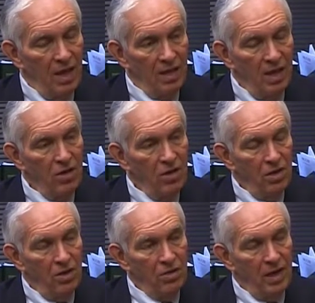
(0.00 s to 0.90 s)
They couldn't
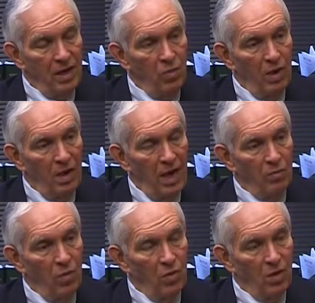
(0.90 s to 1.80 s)
understand why
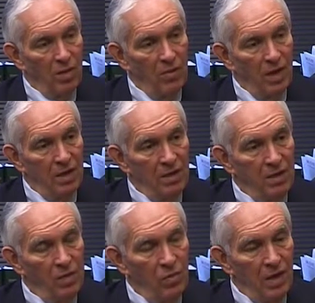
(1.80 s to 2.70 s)
I'd want to come down here
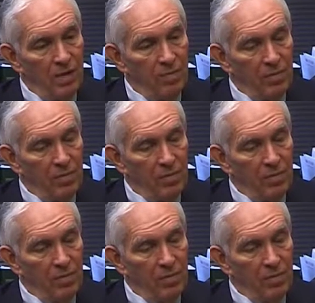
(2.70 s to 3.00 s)
anyway,